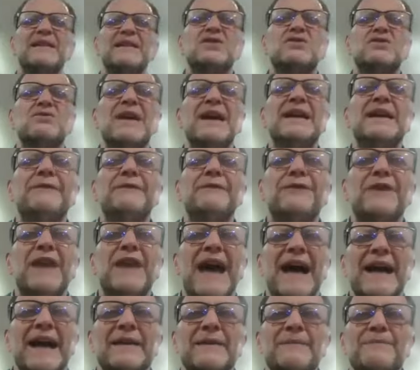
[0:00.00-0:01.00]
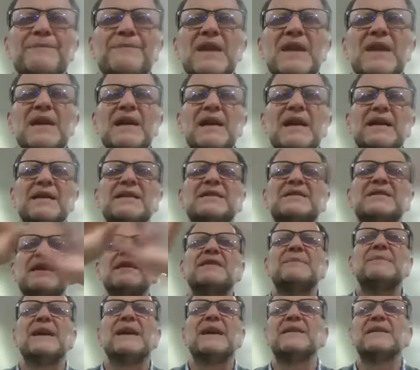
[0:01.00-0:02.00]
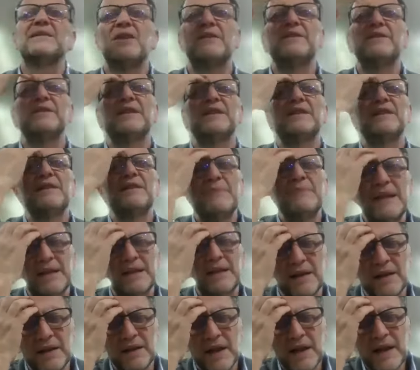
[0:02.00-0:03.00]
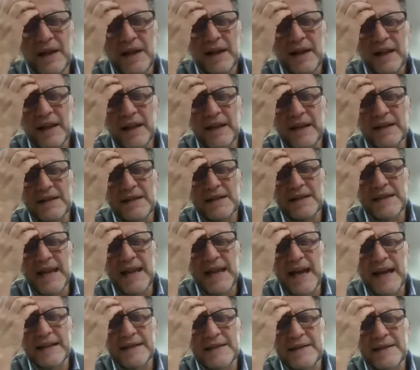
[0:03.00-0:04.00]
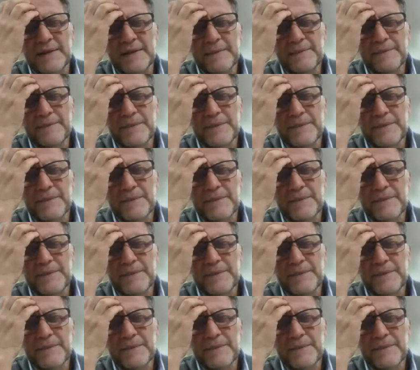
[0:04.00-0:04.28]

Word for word: an Israeli flag. Instead of the Magen David in the middle, it said,